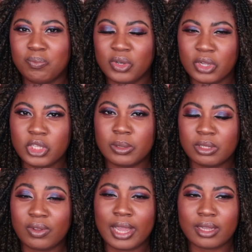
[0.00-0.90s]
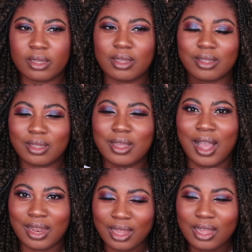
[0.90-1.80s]
you know, in terms of like
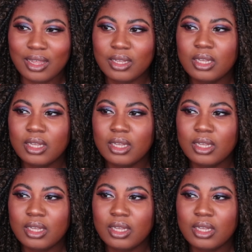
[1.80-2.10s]
color.